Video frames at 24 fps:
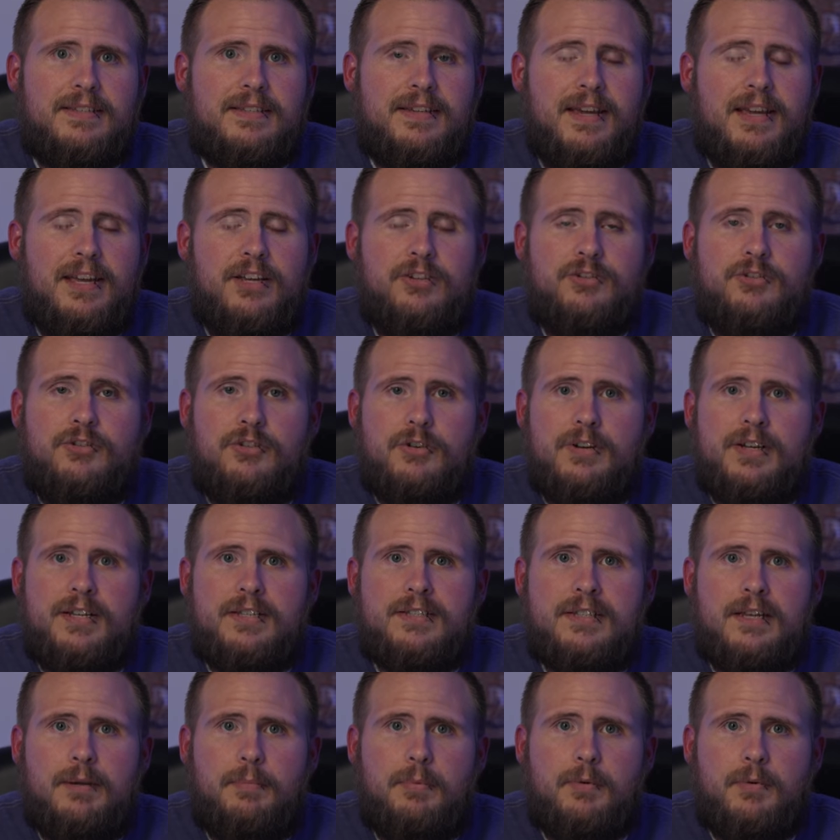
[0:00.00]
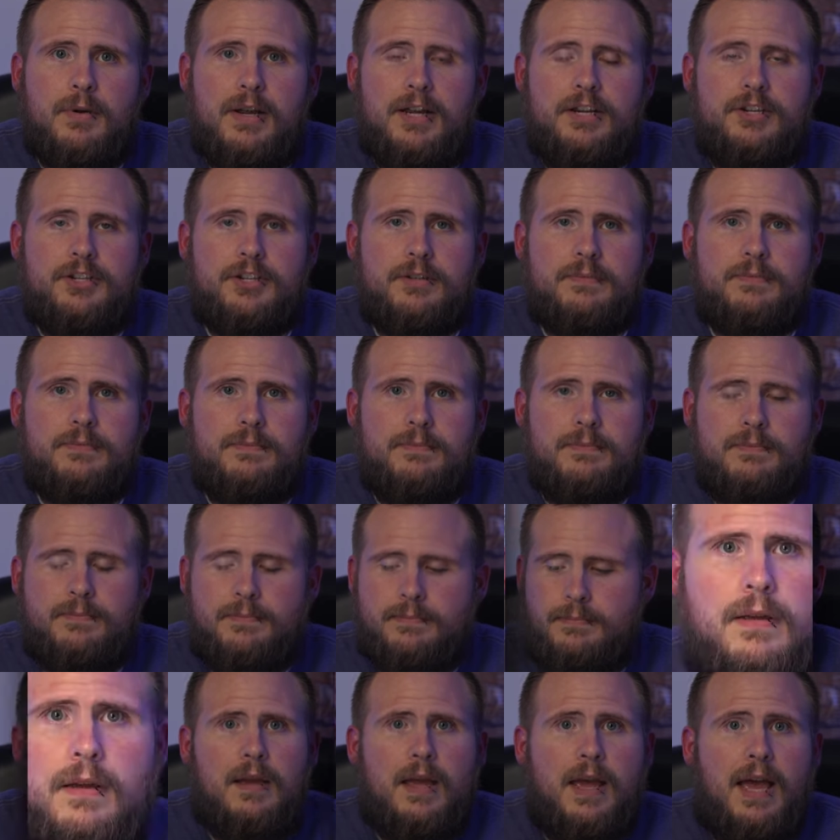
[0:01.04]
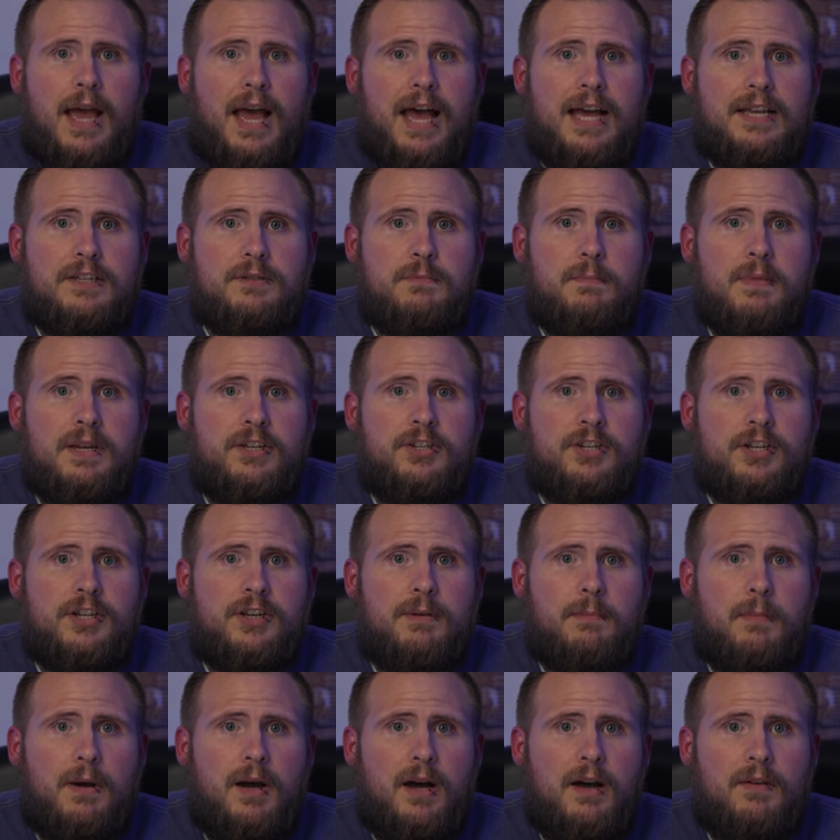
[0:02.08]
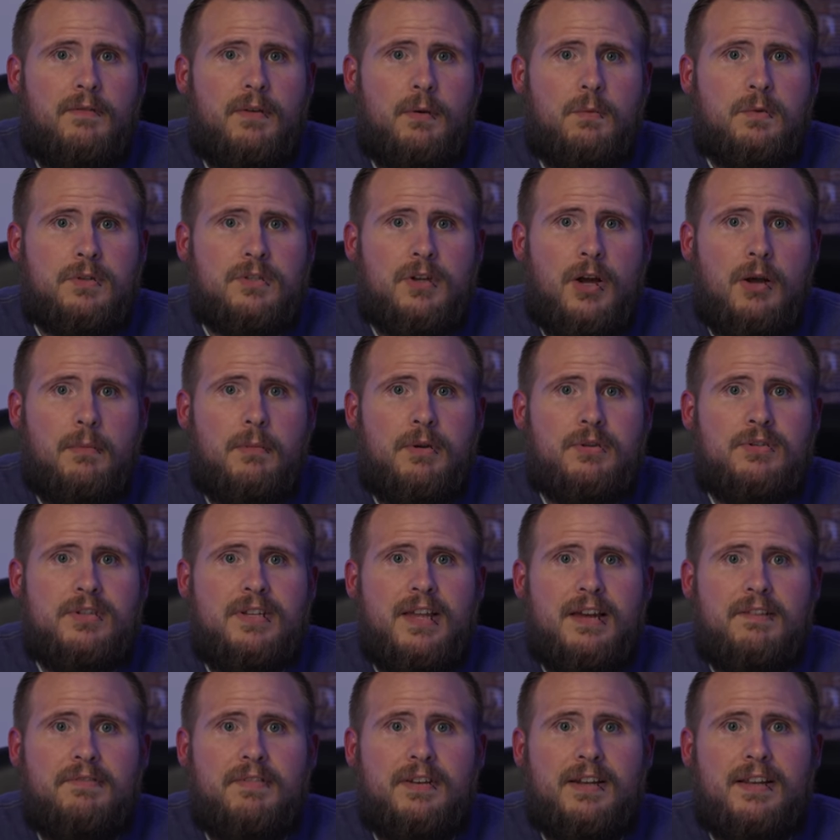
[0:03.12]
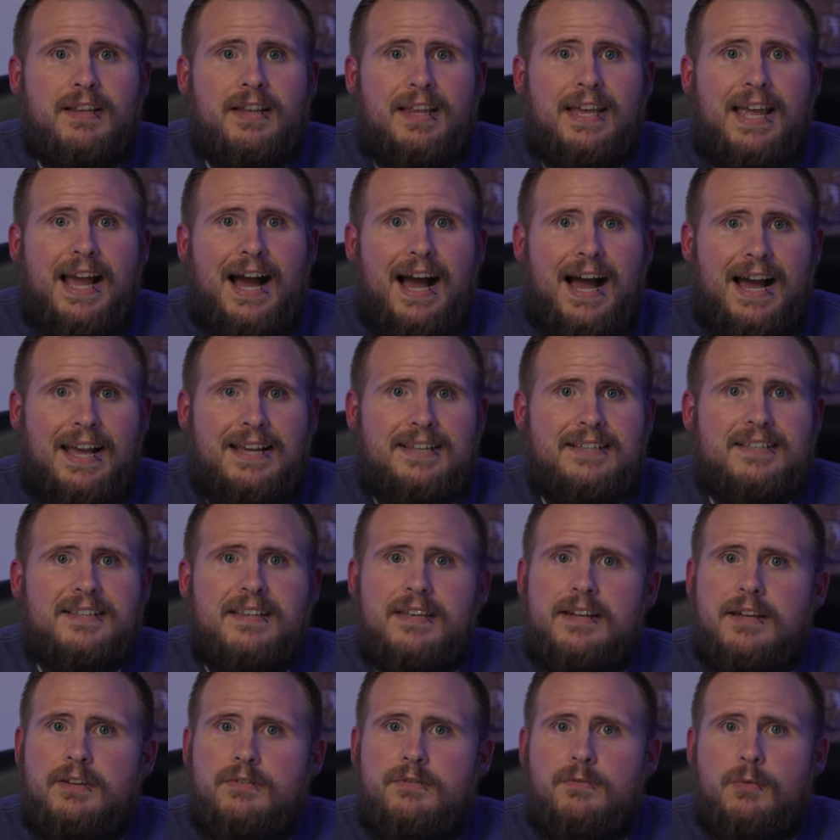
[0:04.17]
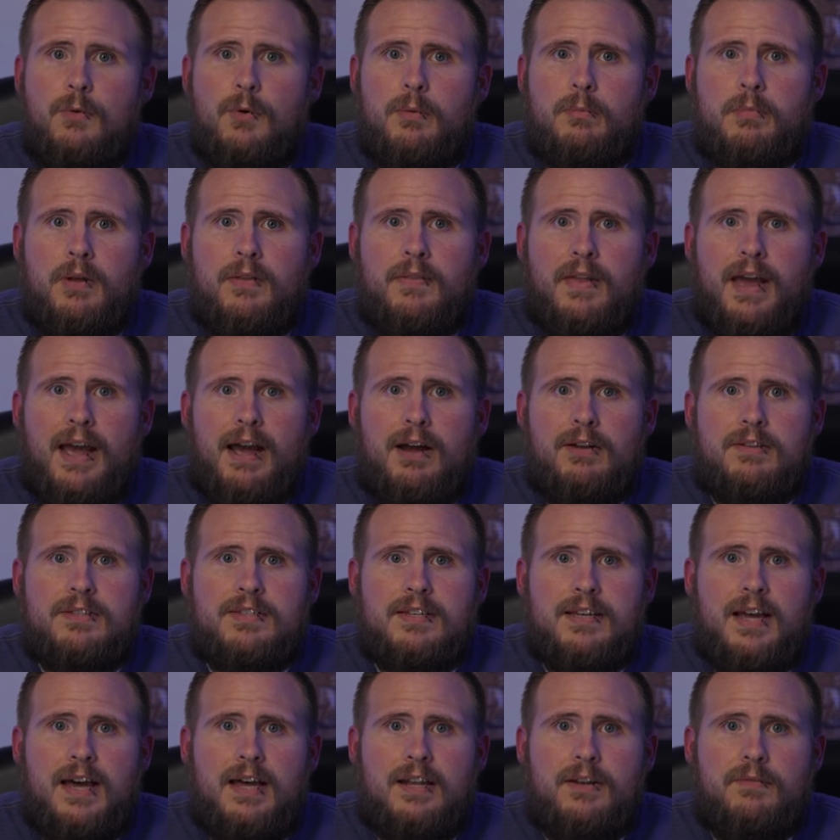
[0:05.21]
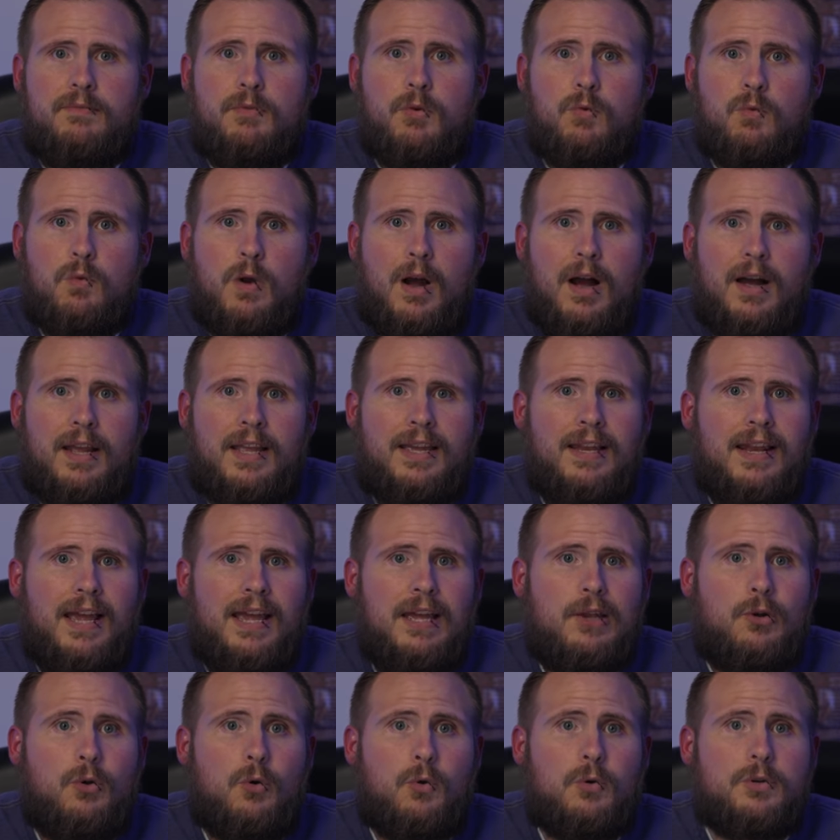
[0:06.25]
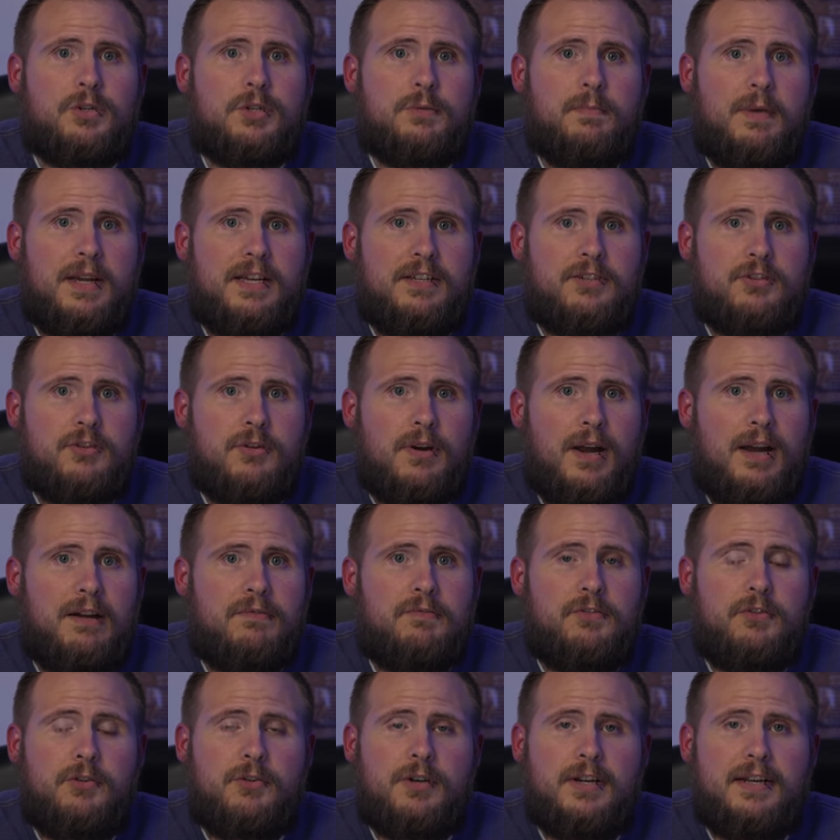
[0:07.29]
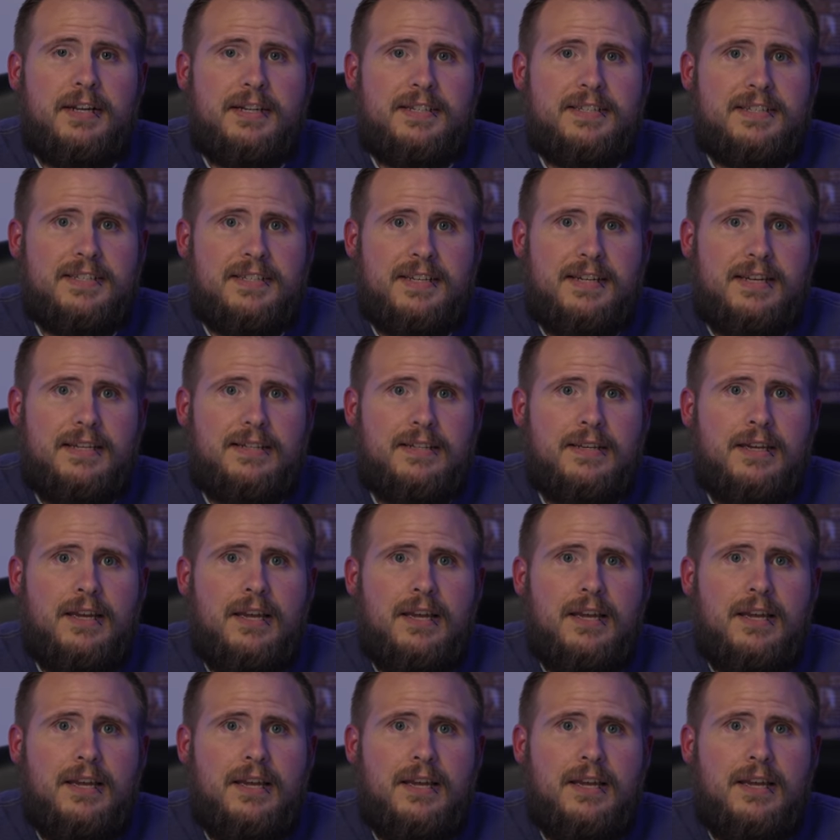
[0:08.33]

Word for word: stage during separation. As mentioned above, it was almost definitely ice that had formed on the outside of the rocket and or spacecraft during ascent.